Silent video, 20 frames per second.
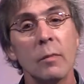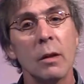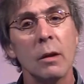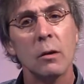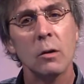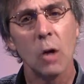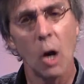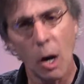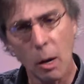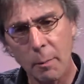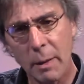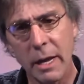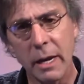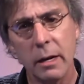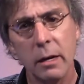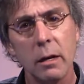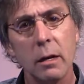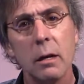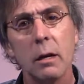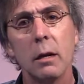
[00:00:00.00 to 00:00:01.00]

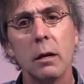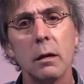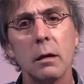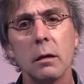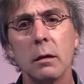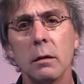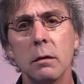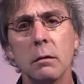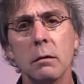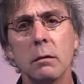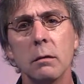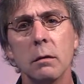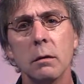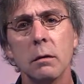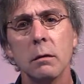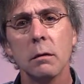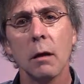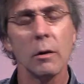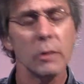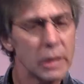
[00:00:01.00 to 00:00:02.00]
Comment
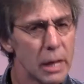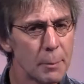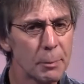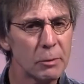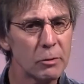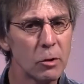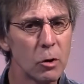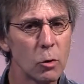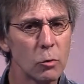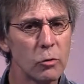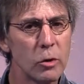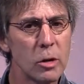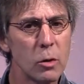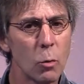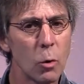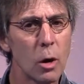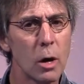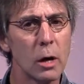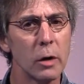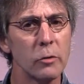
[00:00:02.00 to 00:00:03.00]
on the episodes that you
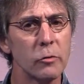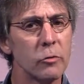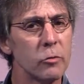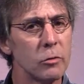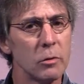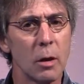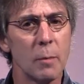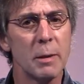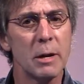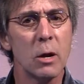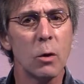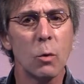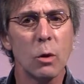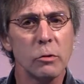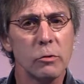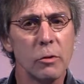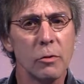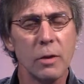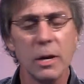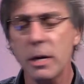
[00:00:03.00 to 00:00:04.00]
watch. Let me know
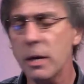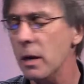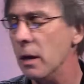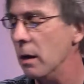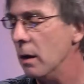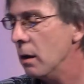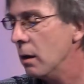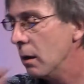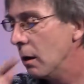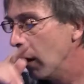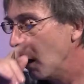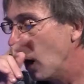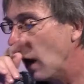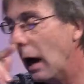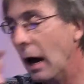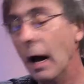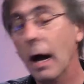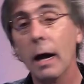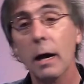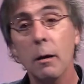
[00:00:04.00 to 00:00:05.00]
what you're thinking.
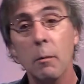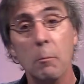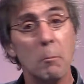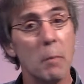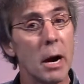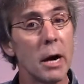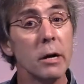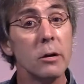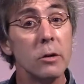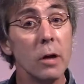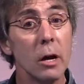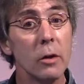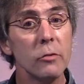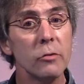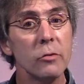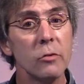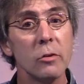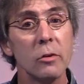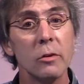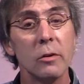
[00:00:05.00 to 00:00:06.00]
Mark
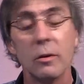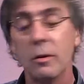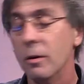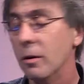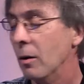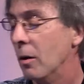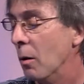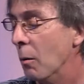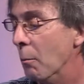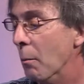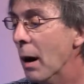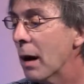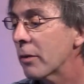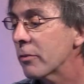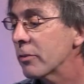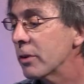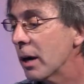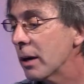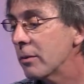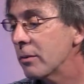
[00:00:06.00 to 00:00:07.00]
does. Mark's
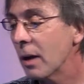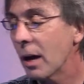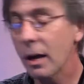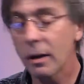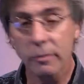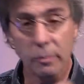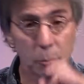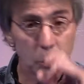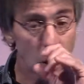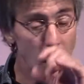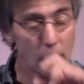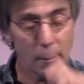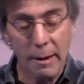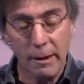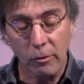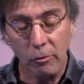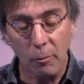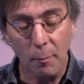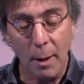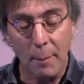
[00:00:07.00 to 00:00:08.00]
got some
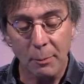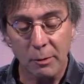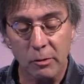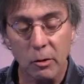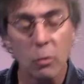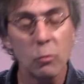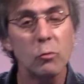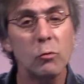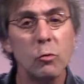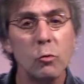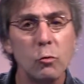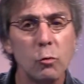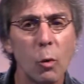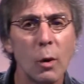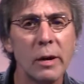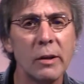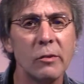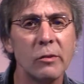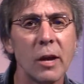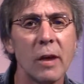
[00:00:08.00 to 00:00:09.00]
comments from episode
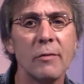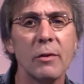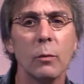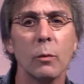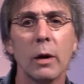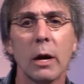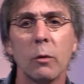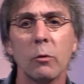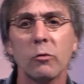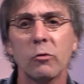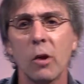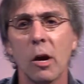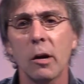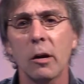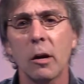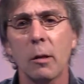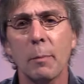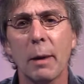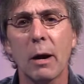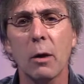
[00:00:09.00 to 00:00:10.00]
227 when I was
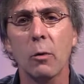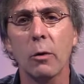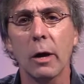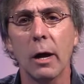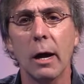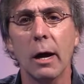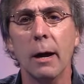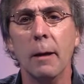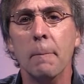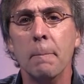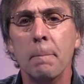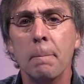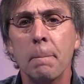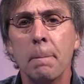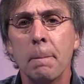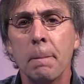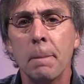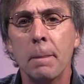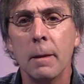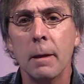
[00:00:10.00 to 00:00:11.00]
talking about
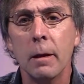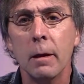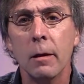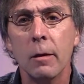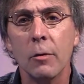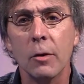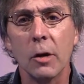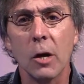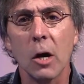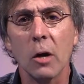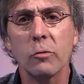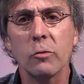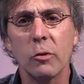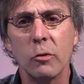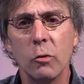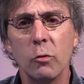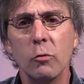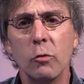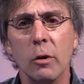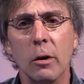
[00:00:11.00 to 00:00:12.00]
the
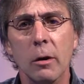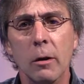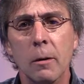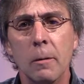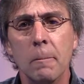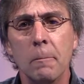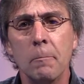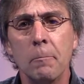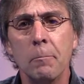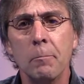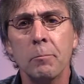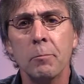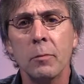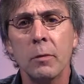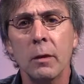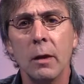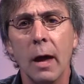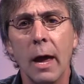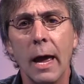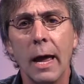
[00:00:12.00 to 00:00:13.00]
Constitution
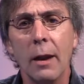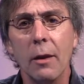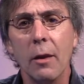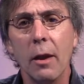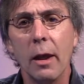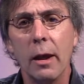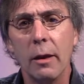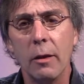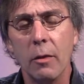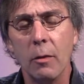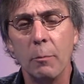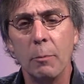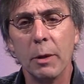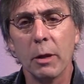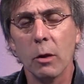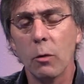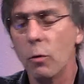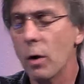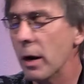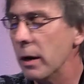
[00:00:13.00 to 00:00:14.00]
and the
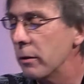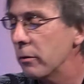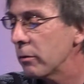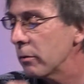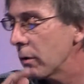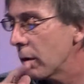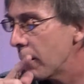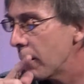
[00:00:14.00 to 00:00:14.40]
Bill of Rights.